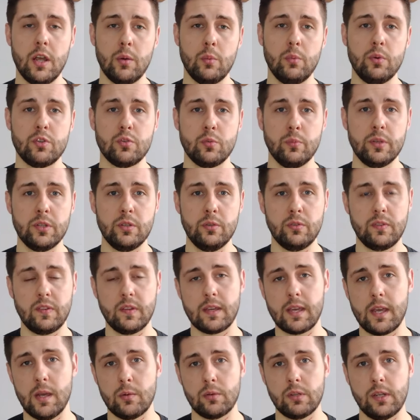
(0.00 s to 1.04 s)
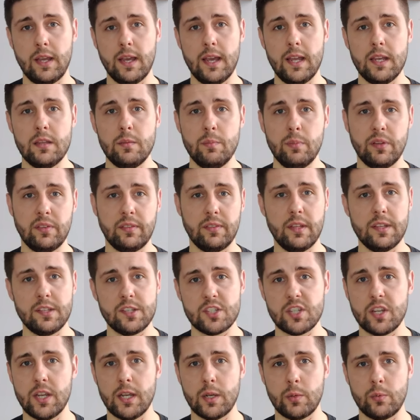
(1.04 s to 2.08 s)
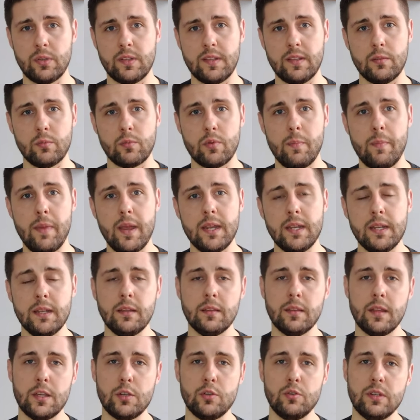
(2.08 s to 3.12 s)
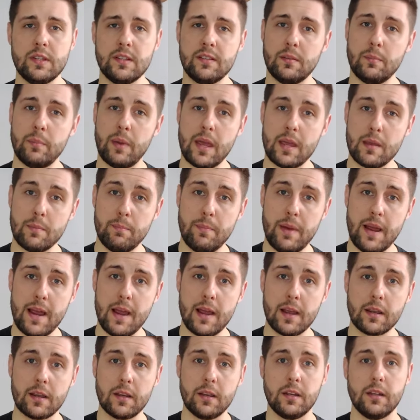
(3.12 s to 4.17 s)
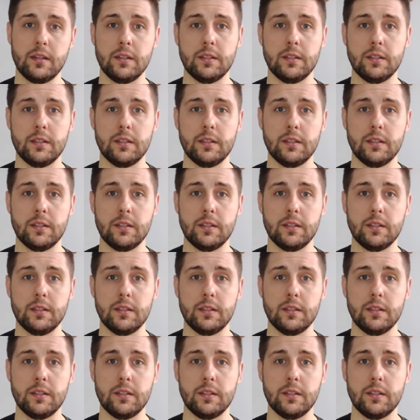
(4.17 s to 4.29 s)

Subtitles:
which will be used to calculate any percentage equity remaining that you need to pay back.